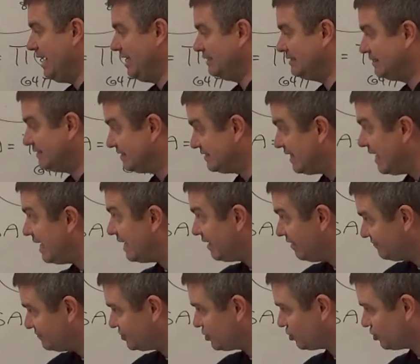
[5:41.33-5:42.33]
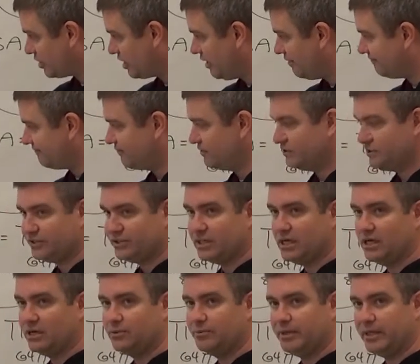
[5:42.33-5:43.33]
Instead of circumference,
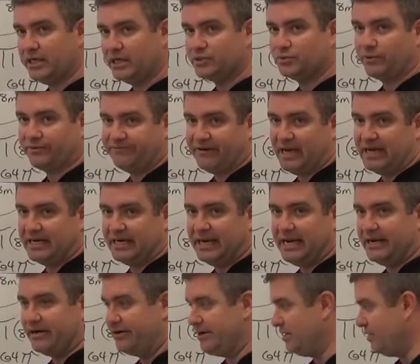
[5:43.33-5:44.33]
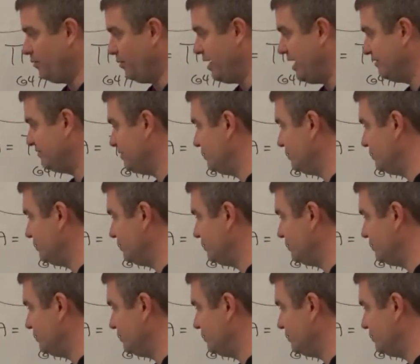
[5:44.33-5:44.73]
though, because we're finding area, we have to